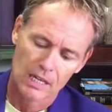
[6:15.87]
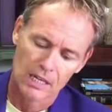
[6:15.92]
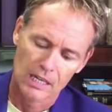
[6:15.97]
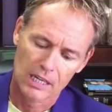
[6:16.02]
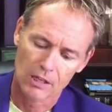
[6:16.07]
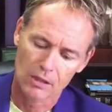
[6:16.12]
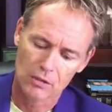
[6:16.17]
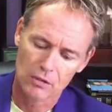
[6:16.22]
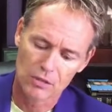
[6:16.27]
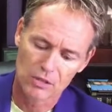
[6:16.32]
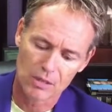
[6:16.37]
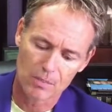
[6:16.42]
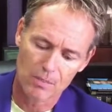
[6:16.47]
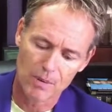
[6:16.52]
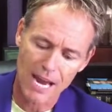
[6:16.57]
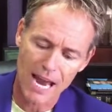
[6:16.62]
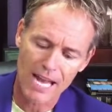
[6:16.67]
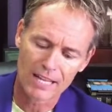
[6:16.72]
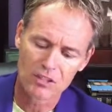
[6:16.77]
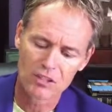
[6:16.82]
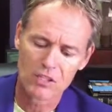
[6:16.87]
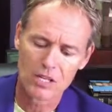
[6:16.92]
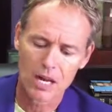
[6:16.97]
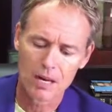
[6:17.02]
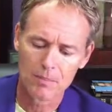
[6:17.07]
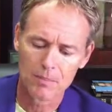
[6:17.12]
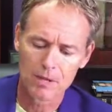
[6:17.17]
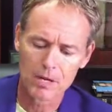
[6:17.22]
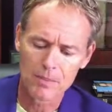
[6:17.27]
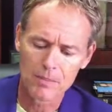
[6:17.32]
here's the batch
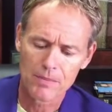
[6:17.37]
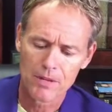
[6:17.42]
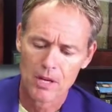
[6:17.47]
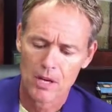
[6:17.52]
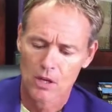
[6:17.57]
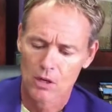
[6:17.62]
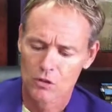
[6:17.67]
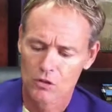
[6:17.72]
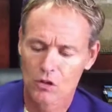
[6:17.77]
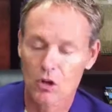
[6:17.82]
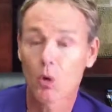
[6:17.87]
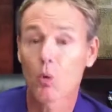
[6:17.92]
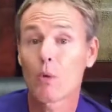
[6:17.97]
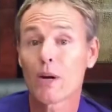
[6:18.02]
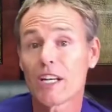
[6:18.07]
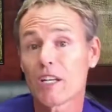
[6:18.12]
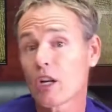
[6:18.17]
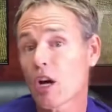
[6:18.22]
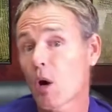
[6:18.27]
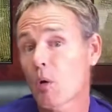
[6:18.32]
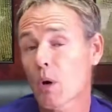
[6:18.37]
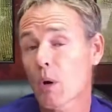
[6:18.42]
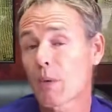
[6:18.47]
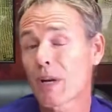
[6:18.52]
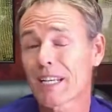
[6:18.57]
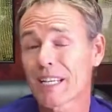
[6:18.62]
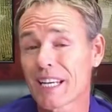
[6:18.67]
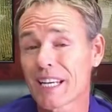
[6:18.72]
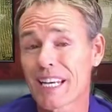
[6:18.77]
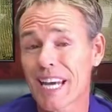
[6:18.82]
number. So we know where
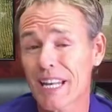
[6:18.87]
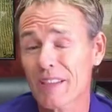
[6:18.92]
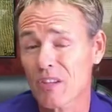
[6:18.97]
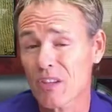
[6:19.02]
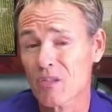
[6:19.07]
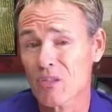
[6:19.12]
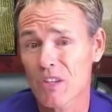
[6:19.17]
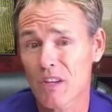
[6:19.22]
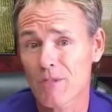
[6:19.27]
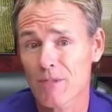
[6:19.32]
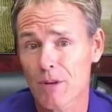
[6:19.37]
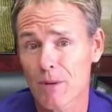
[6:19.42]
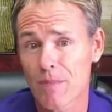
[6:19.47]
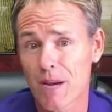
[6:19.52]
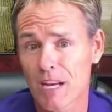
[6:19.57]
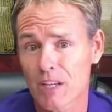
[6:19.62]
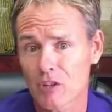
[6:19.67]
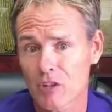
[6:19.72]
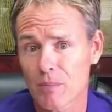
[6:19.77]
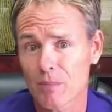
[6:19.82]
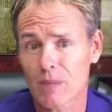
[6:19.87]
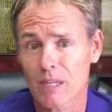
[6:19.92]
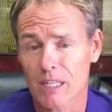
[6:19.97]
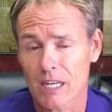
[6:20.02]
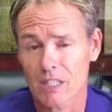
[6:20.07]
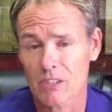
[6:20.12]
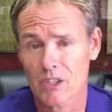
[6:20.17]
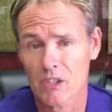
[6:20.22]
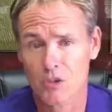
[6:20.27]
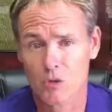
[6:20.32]
we can get this information
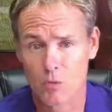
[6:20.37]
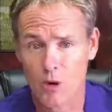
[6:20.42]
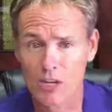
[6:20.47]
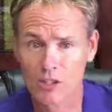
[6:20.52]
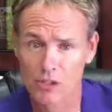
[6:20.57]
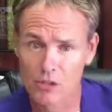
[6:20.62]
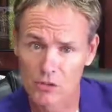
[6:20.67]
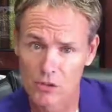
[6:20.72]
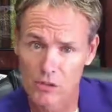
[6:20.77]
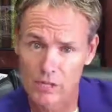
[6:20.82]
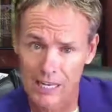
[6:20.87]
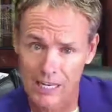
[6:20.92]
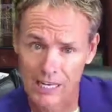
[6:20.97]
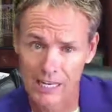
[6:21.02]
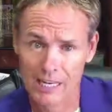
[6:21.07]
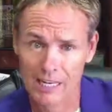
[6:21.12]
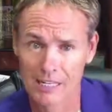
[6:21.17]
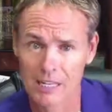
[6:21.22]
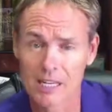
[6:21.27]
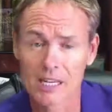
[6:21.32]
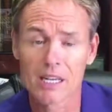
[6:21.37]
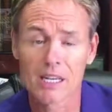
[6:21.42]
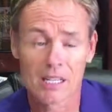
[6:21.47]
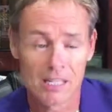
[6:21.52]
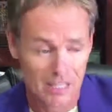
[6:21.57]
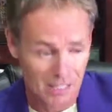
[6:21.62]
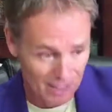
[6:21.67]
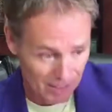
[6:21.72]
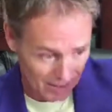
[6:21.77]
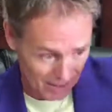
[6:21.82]
because it's registered in
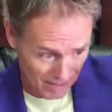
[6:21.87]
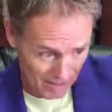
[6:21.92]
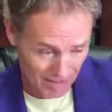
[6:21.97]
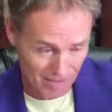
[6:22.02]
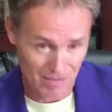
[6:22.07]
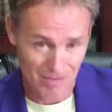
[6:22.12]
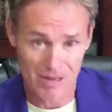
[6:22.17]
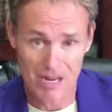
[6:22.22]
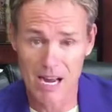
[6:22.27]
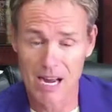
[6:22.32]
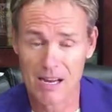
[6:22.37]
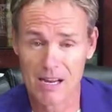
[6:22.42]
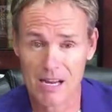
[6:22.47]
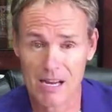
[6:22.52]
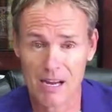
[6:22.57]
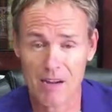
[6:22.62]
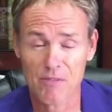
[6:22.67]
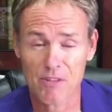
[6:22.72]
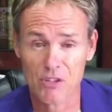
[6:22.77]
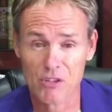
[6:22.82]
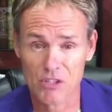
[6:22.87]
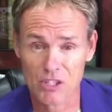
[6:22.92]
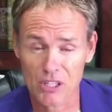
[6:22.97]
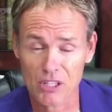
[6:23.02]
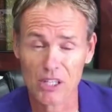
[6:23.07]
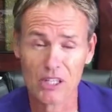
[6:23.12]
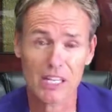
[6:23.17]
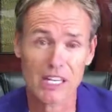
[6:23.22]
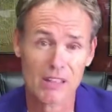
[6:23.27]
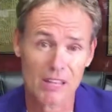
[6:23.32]
a
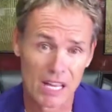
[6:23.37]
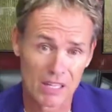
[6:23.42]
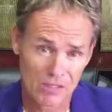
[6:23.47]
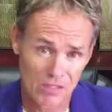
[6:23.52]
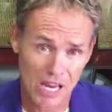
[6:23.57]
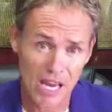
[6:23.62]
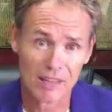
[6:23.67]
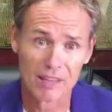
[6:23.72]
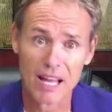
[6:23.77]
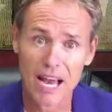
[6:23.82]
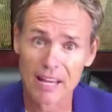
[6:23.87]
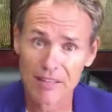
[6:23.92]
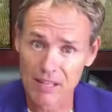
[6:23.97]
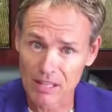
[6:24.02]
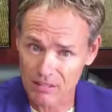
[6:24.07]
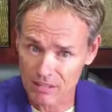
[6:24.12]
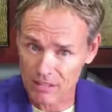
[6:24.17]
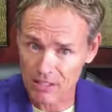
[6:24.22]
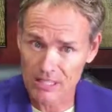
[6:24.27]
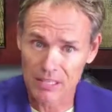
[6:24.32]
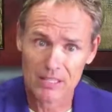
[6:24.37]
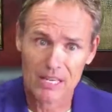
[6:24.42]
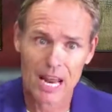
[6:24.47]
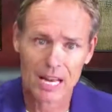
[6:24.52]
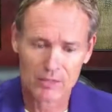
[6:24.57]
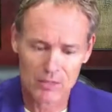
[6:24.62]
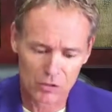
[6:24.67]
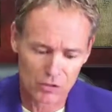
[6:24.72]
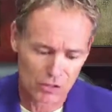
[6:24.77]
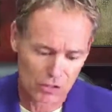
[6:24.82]
facility that's online that they're
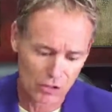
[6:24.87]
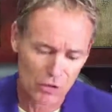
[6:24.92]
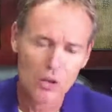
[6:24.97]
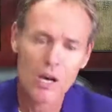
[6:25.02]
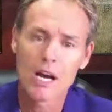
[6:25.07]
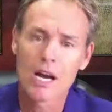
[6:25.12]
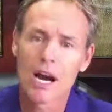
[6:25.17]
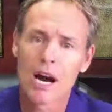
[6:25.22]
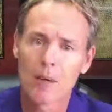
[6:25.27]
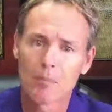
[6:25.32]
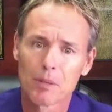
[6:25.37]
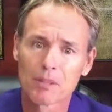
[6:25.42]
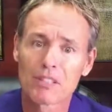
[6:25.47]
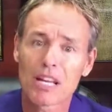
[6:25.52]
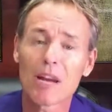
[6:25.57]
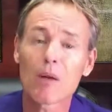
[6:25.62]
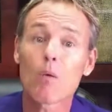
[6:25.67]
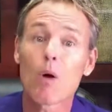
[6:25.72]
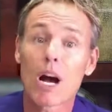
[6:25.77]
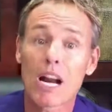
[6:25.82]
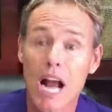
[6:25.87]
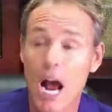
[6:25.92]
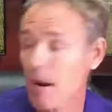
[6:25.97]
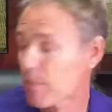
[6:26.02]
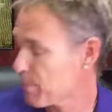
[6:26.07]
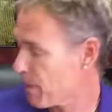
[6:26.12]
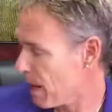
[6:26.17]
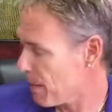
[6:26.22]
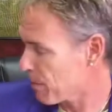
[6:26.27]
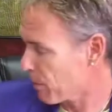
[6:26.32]
connected to, but they want
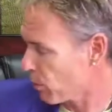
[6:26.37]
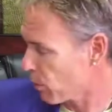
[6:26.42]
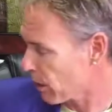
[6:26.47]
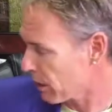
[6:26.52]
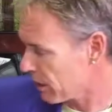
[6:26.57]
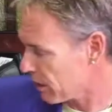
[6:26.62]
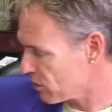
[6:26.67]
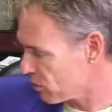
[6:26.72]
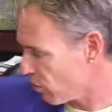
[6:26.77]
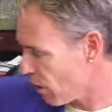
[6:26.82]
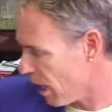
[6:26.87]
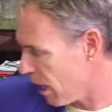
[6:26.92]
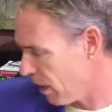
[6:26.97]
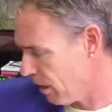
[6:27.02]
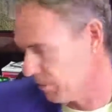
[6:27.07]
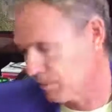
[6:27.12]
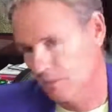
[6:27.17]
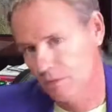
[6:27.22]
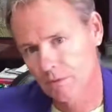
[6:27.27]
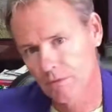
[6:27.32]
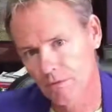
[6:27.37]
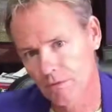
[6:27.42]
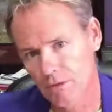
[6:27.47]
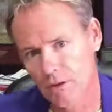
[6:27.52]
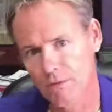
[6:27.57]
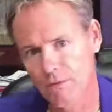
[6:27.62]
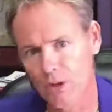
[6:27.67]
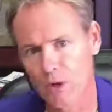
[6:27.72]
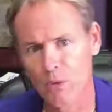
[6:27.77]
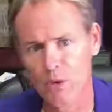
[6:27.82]
our paperwork as well
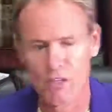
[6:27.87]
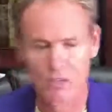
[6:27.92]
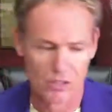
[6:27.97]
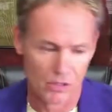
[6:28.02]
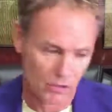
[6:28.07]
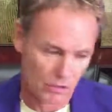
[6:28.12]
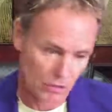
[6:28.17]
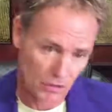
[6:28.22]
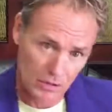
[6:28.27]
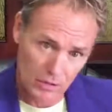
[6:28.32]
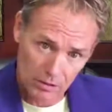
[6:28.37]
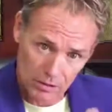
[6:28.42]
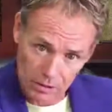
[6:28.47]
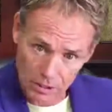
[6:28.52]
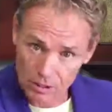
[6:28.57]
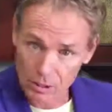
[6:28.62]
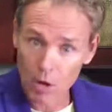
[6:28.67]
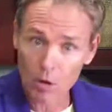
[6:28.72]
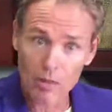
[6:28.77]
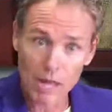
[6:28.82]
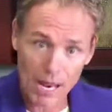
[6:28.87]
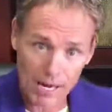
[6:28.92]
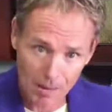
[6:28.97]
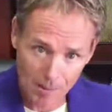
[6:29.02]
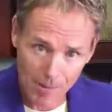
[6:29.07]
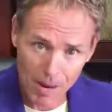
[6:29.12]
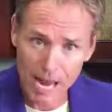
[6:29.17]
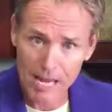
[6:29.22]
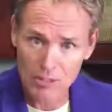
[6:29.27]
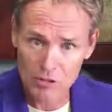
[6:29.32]
for a few reasons. To know that
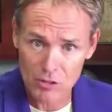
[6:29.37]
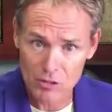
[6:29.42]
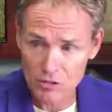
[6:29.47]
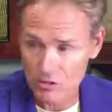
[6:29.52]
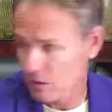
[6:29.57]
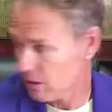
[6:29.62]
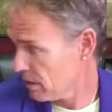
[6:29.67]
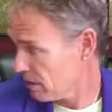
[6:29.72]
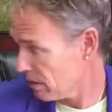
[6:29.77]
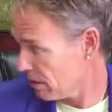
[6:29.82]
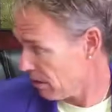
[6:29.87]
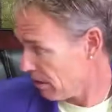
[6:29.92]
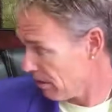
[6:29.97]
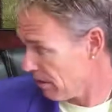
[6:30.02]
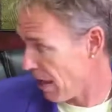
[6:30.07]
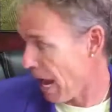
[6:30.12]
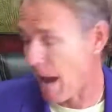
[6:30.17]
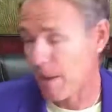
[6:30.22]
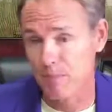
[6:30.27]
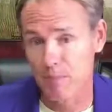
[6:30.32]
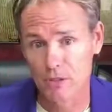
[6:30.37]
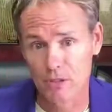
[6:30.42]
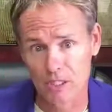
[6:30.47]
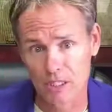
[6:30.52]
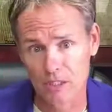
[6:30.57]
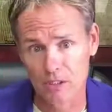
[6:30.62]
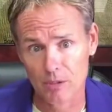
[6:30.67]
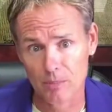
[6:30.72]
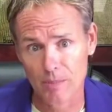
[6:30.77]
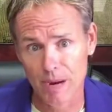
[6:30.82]
it matches that
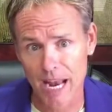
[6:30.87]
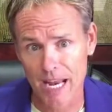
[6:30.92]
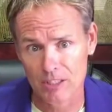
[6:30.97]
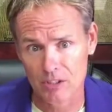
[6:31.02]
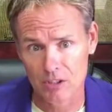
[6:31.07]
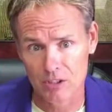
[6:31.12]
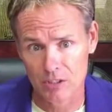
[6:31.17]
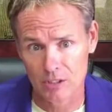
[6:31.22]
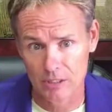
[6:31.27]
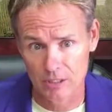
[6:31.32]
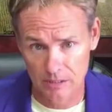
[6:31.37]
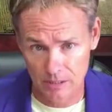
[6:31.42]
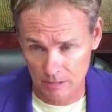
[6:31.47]
particular batch